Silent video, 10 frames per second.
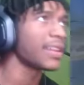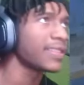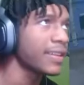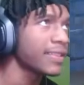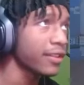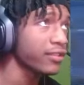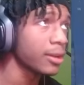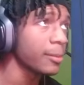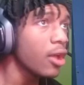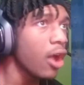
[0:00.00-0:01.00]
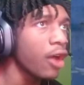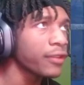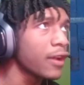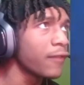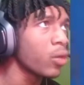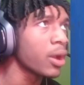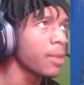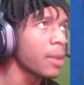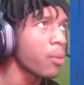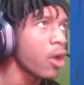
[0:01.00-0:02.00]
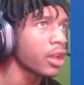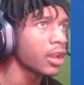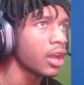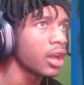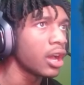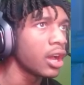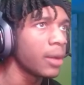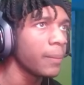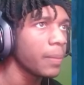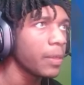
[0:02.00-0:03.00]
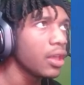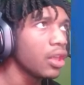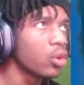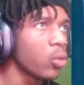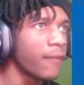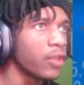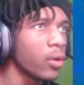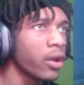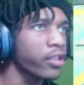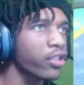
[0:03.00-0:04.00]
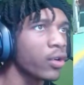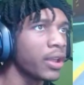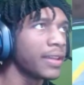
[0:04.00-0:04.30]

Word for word: TikTok stream. Also, if you want to be a part of the uh the 1v1, join